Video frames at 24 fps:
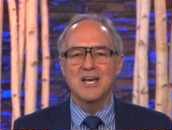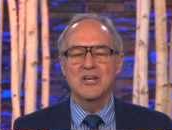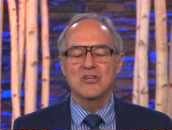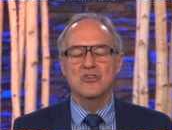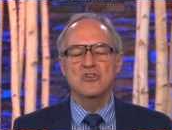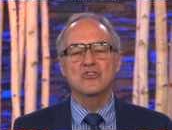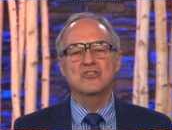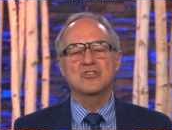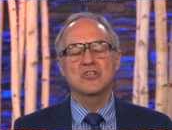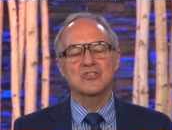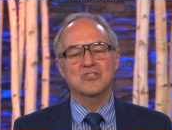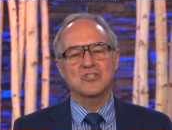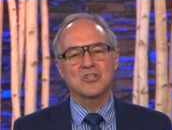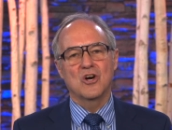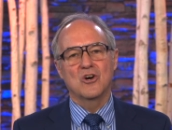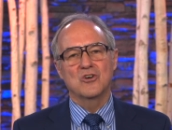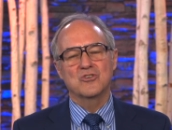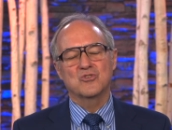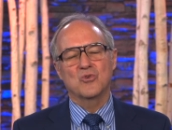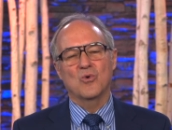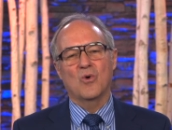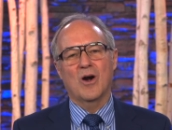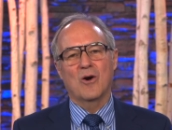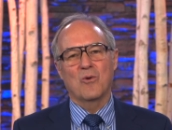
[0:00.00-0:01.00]
you just go
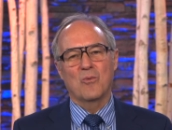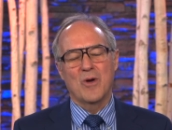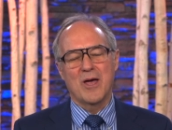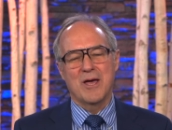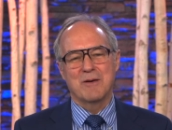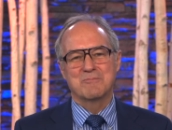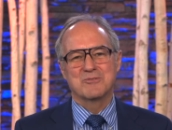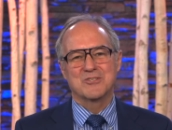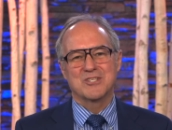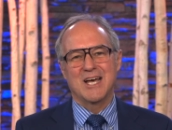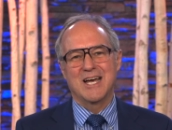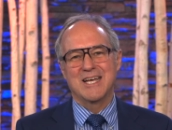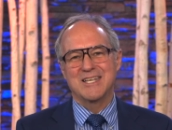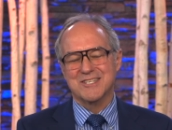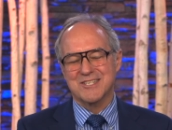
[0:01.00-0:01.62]
to our website,